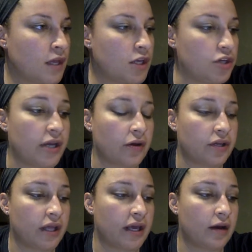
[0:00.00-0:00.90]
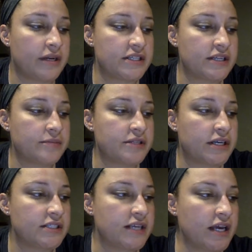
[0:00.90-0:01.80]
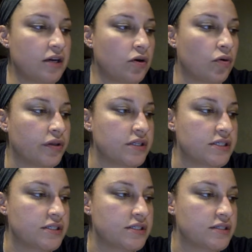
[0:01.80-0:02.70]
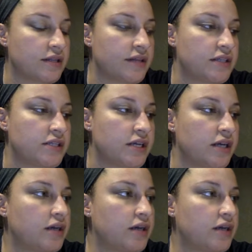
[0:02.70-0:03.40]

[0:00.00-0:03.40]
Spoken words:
You'd calculate how many steps they can take or the distance that they take.